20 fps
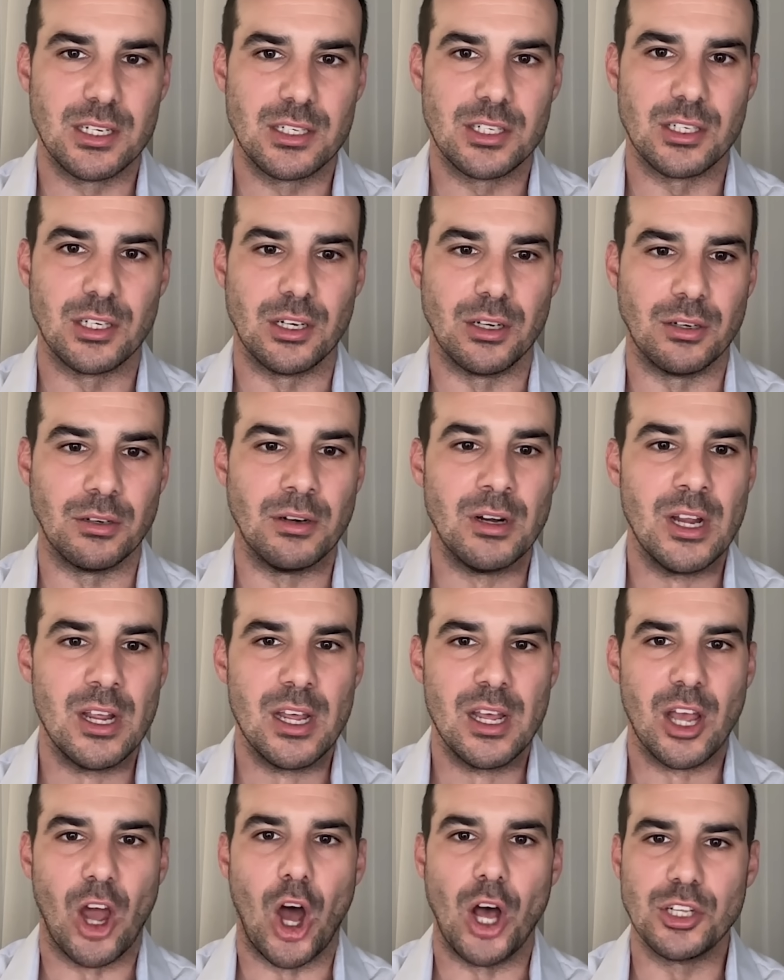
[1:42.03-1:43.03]
So
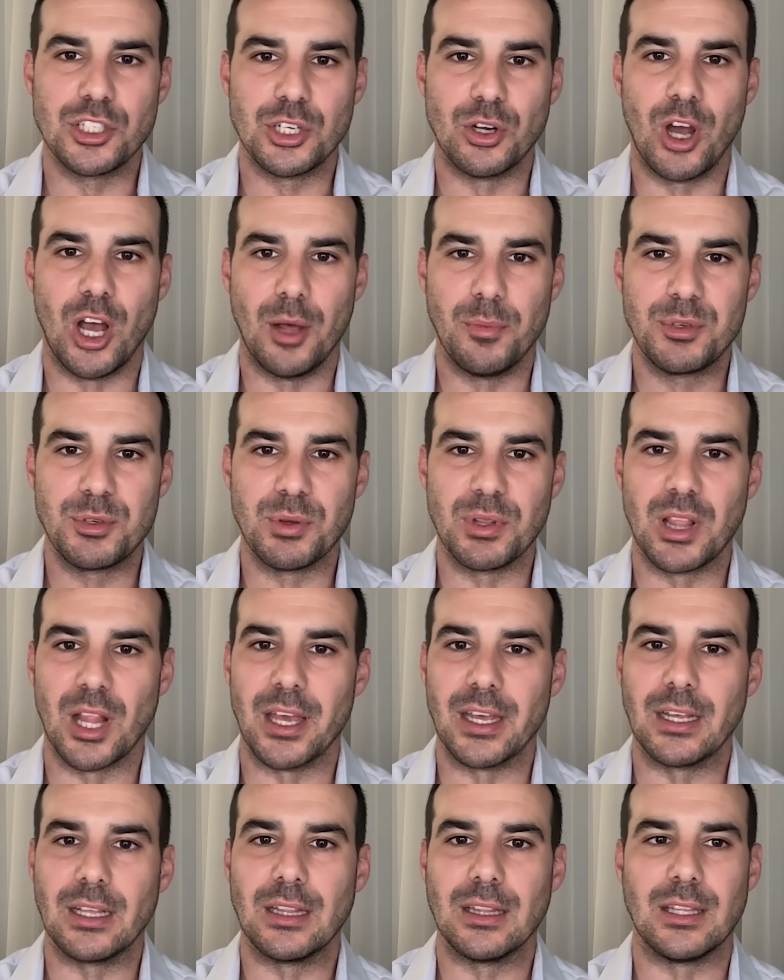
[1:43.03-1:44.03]
also helps with
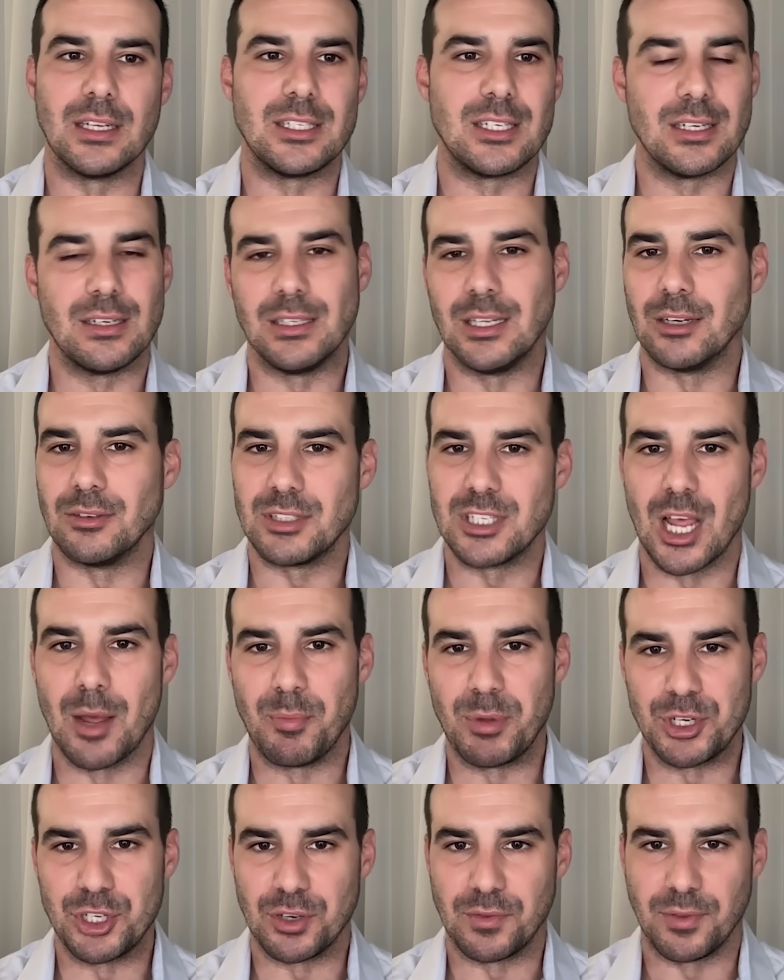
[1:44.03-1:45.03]
like the
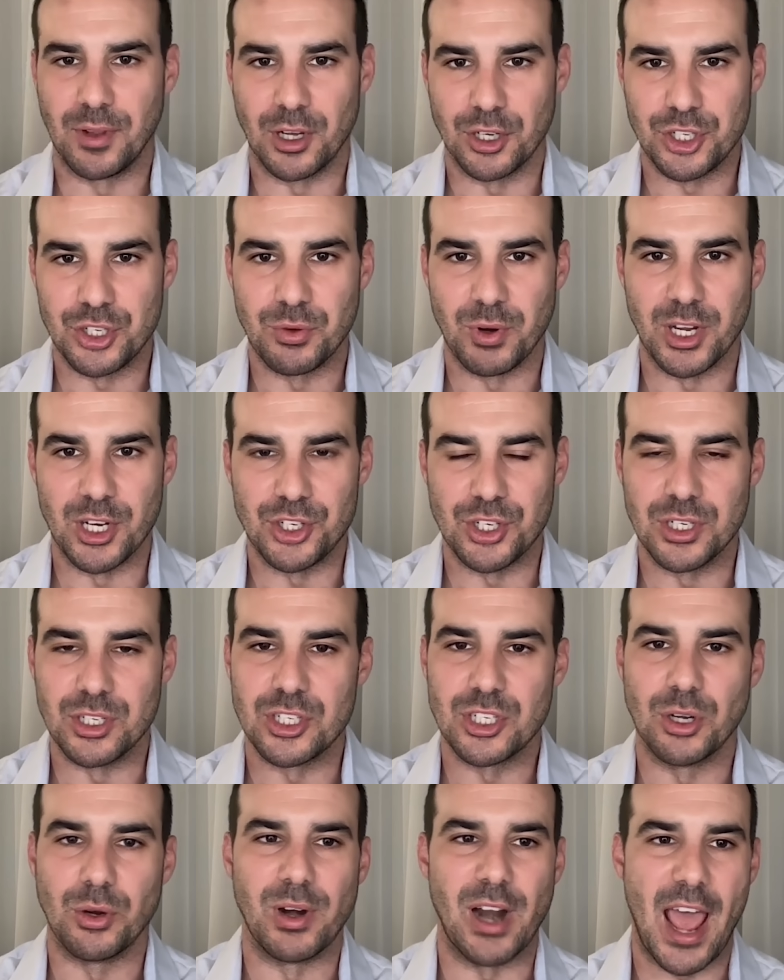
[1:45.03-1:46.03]
temperature fluctuations.
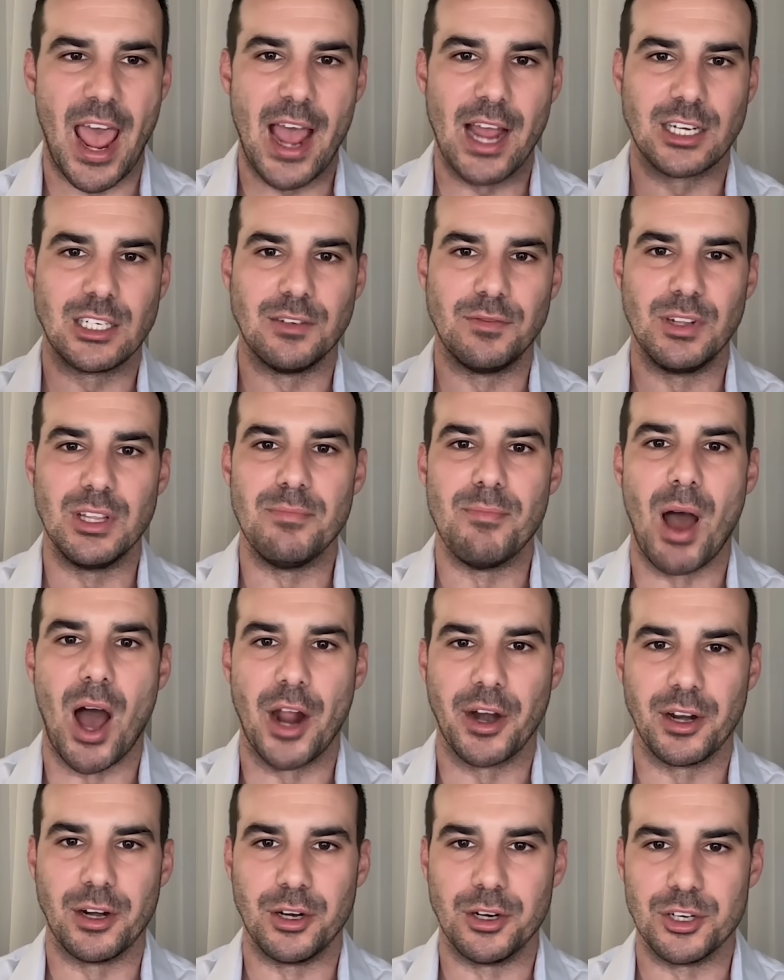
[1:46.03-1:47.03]
So it actively
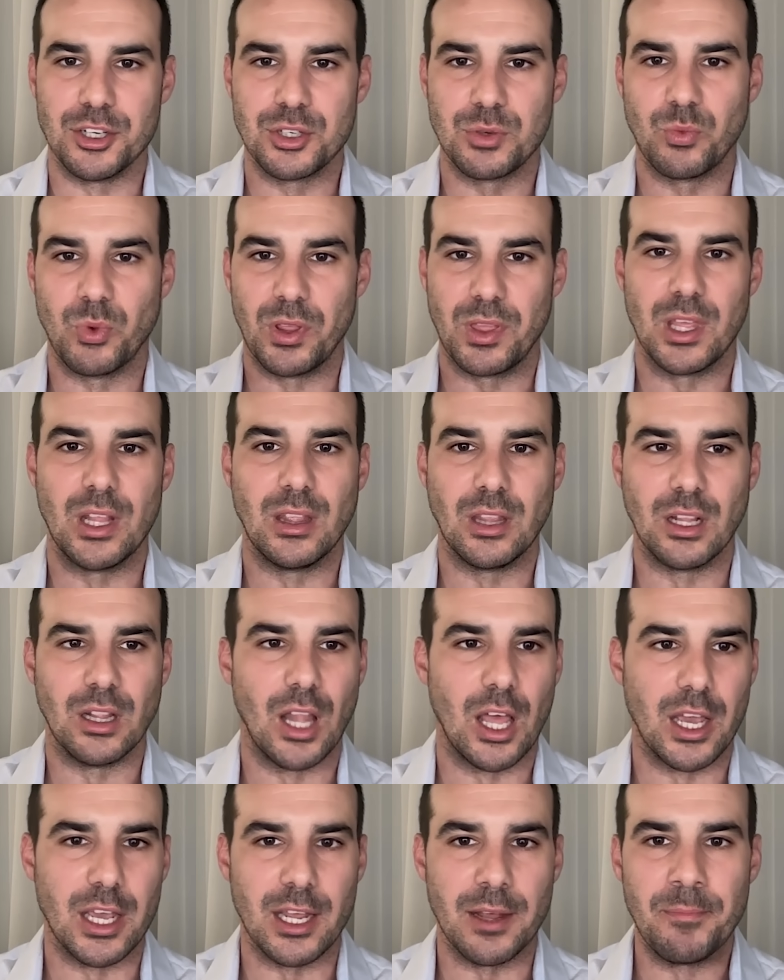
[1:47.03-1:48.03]
monitors within the
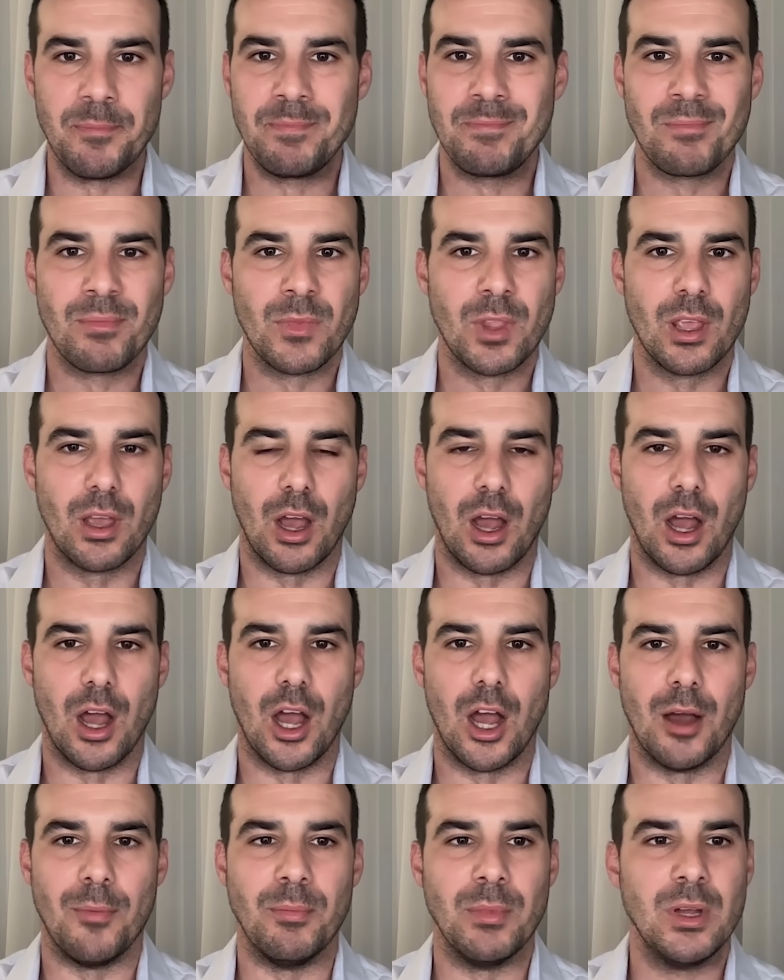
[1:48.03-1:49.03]
light,
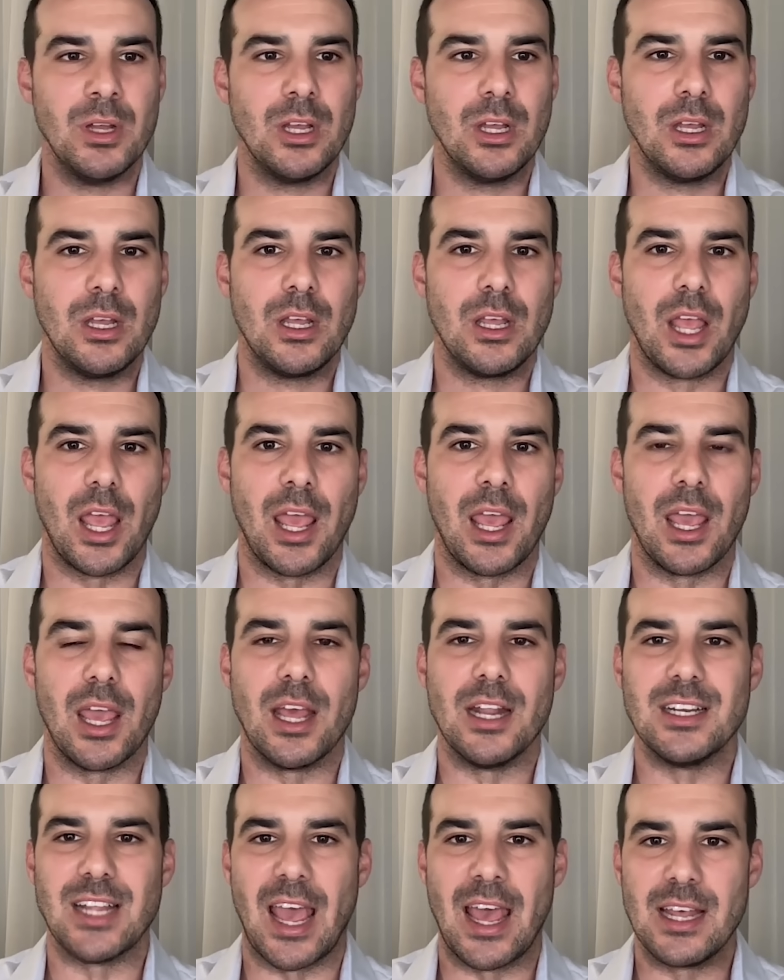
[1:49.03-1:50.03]

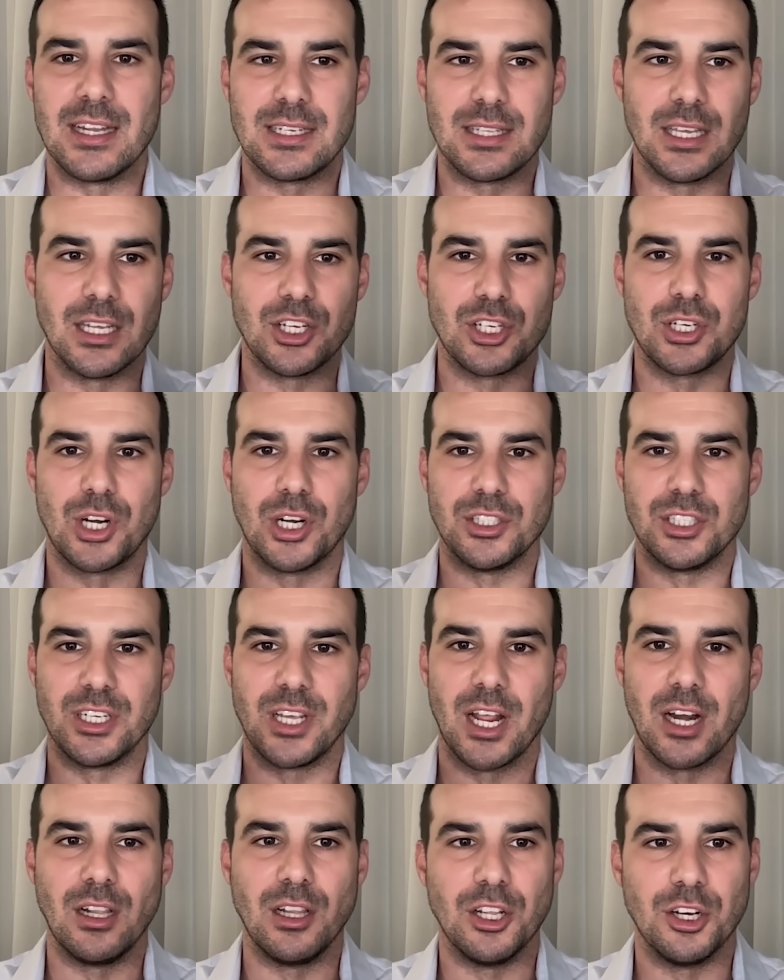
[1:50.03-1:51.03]
and as things start to
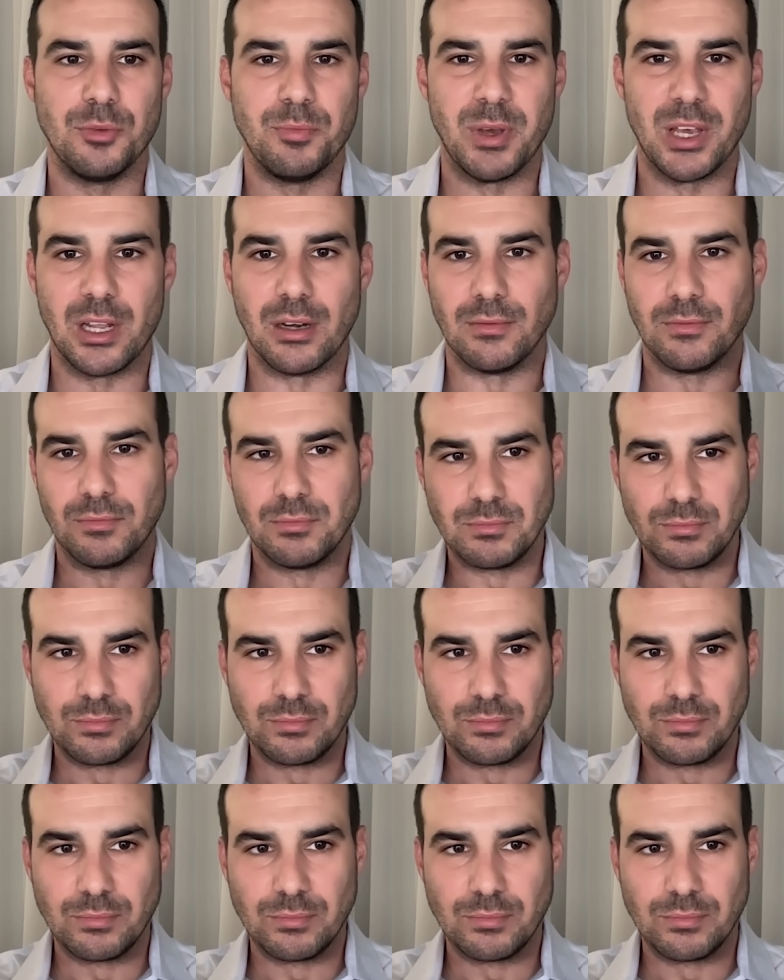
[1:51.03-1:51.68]
get a little bit